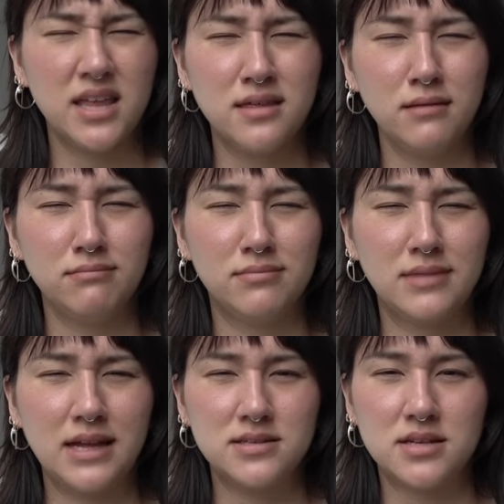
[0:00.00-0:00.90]
I think
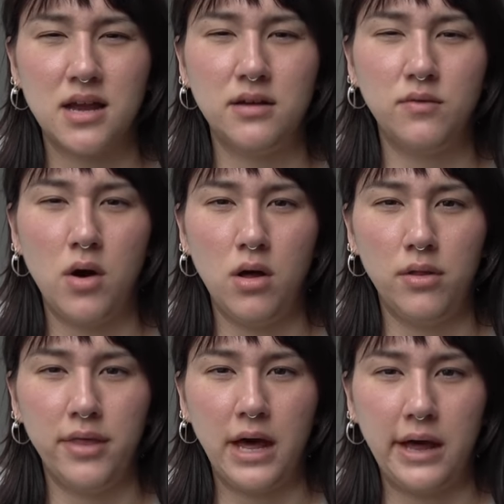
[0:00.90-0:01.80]
that's kind of
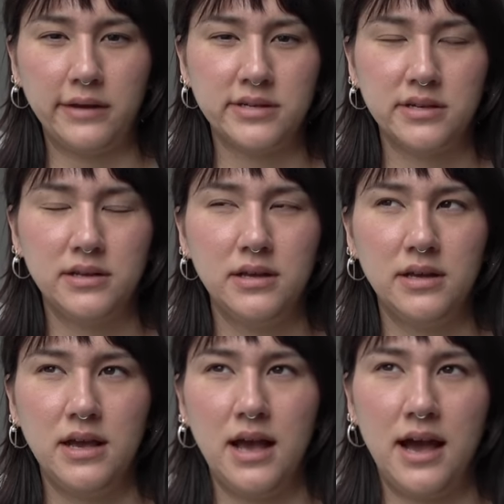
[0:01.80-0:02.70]
all that
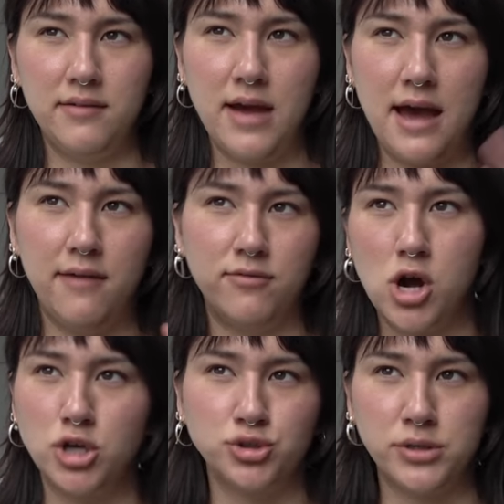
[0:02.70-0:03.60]
I have
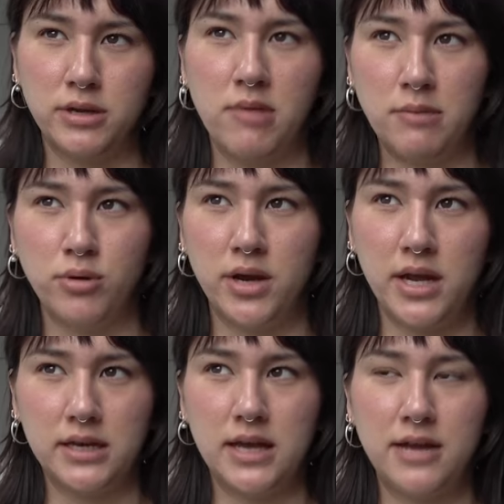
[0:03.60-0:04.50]
conjuring in my
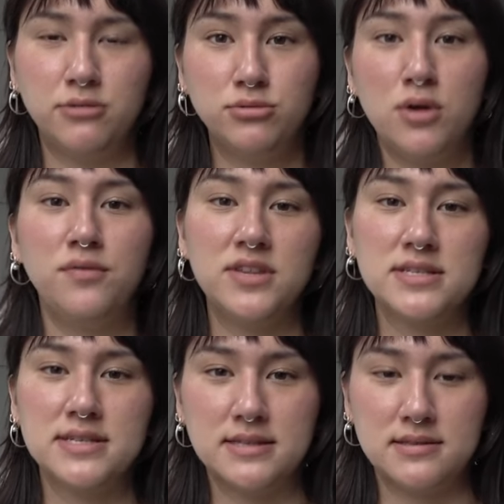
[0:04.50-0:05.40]
brain. I don't know if
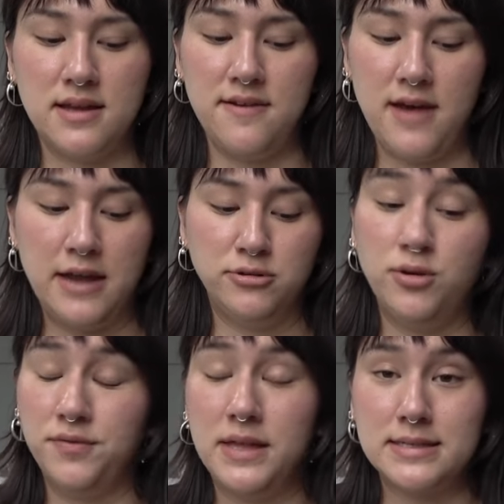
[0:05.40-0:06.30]
this is, I don't
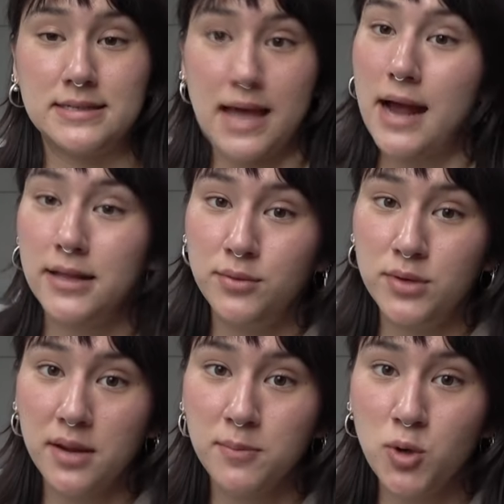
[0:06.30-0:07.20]
know if that's exactly
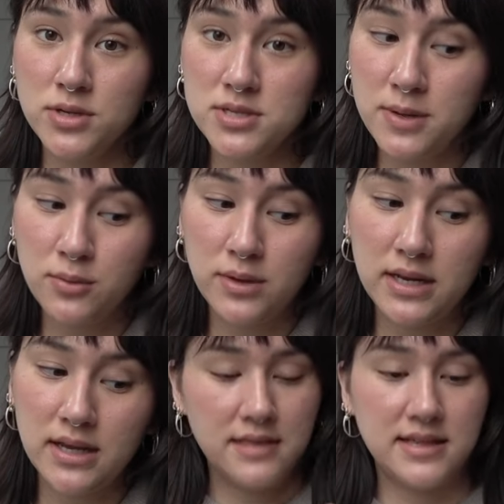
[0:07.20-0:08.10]
what I'm going to be
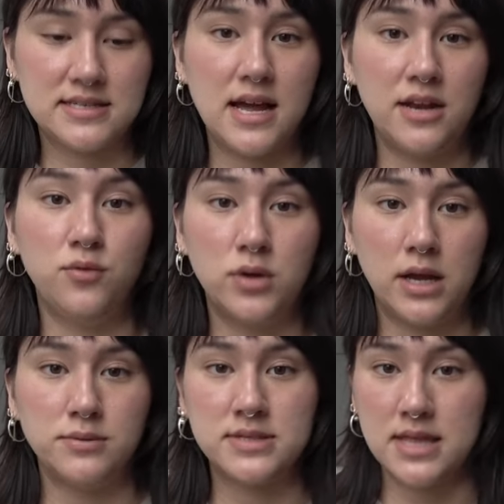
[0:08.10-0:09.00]
reading. That's kind of what
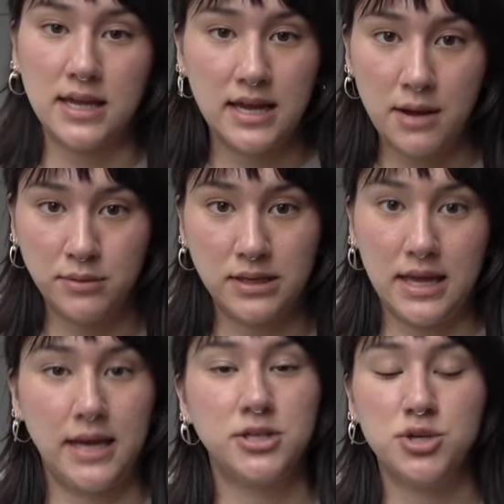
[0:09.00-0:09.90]
I was thinking I would
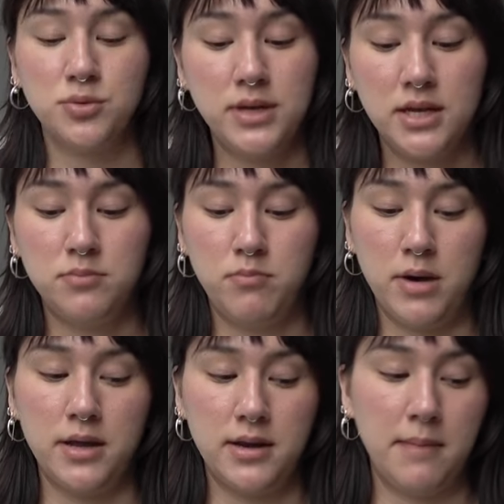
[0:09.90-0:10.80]
like to read,
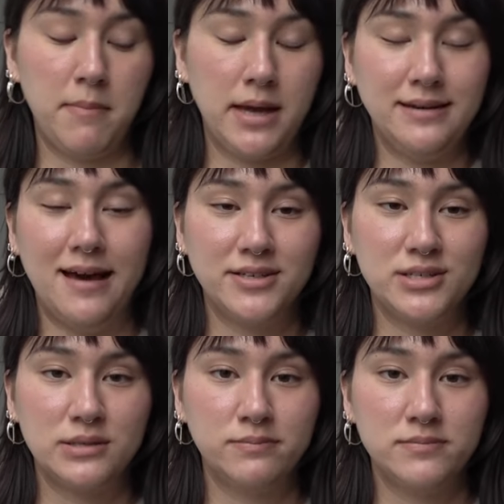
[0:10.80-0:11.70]
but I might
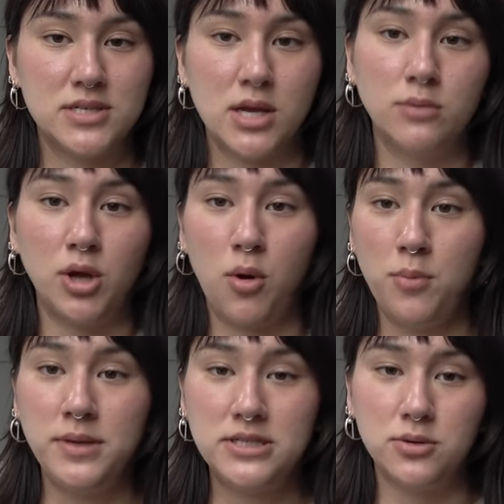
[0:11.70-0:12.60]
not. So don't
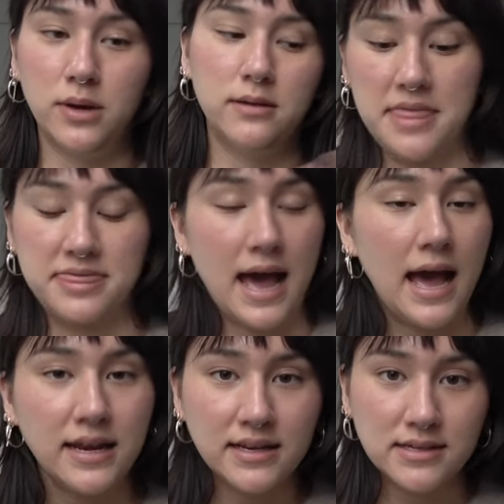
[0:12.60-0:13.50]
hold me to it
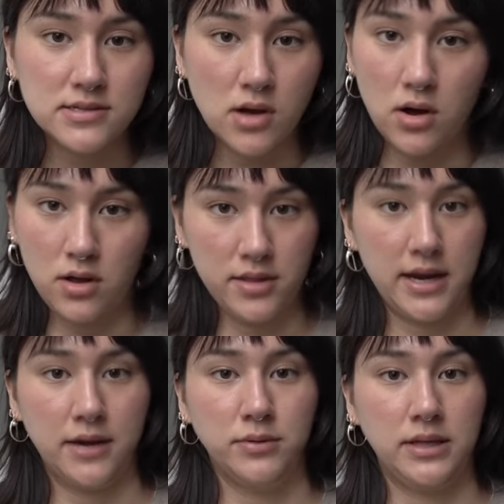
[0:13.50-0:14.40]
that is all
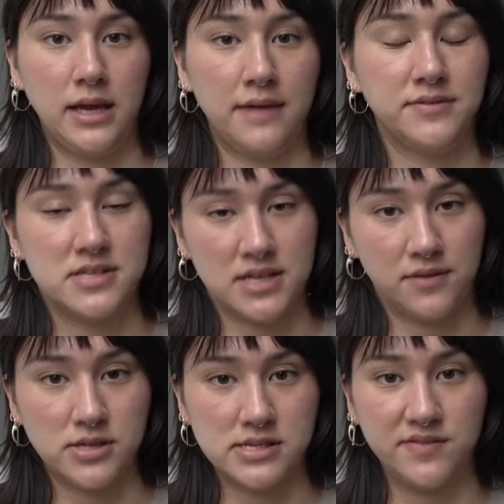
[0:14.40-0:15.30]
that I really have to say
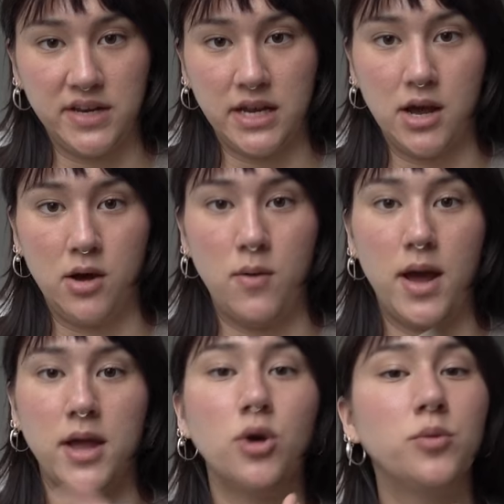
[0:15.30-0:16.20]
for this video.
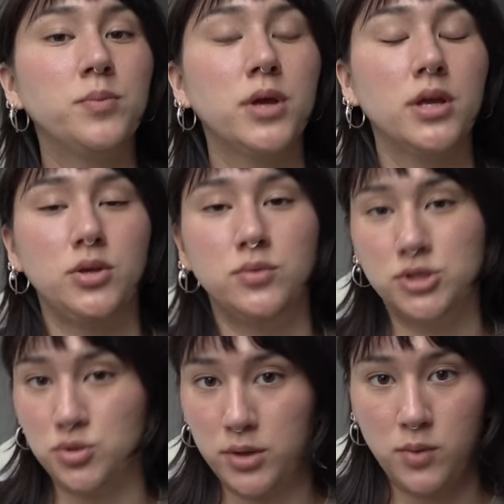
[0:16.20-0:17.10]
I hope you
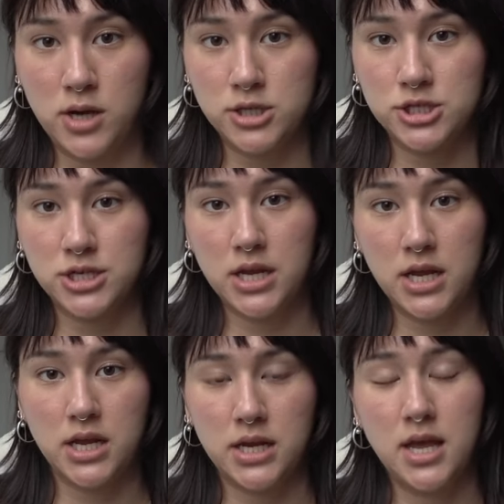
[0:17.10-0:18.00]
enjoyed
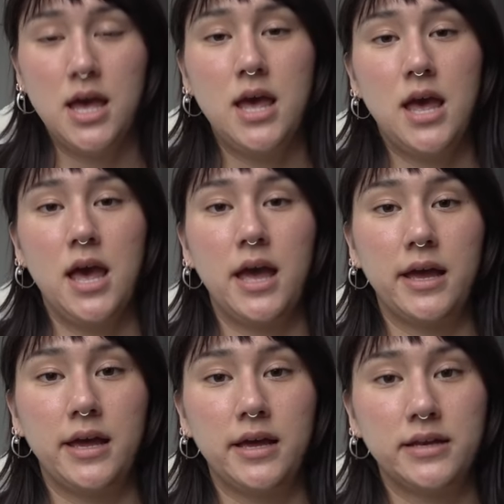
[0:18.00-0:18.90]
watching
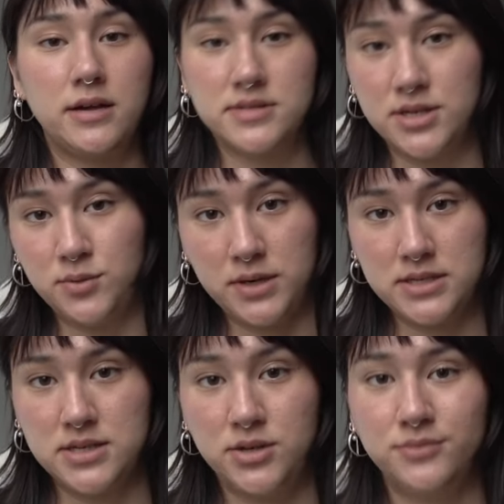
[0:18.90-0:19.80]
and I'll see you when I
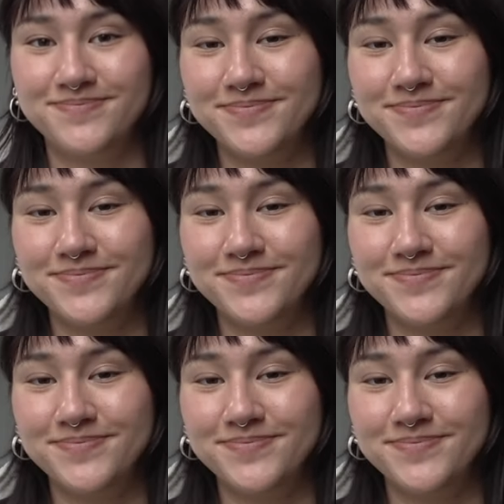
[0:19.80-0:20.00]
see you.